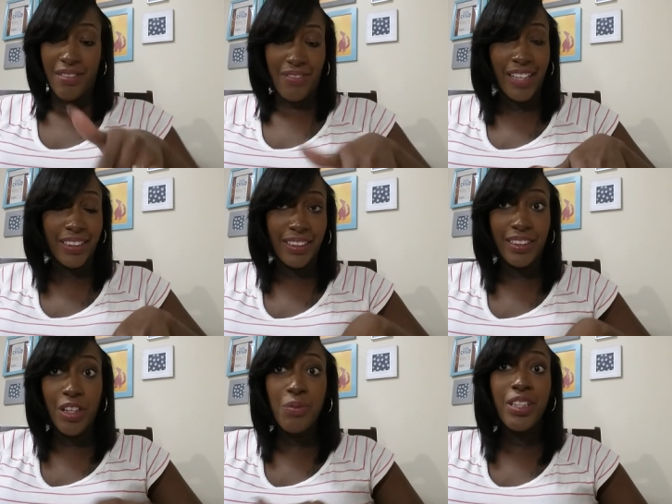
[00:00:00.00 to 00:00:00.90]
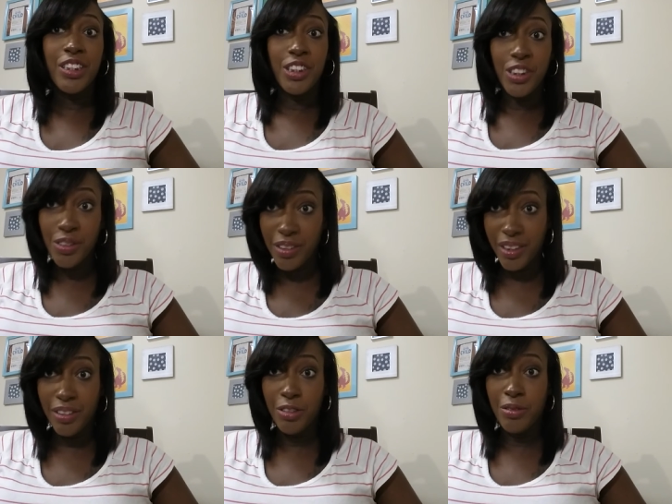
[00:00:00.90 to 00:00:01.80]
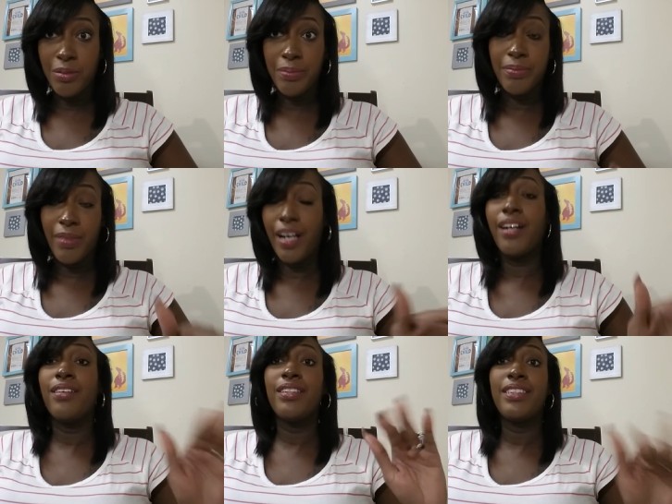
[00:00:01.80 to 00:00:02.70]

watching so much YouTube all the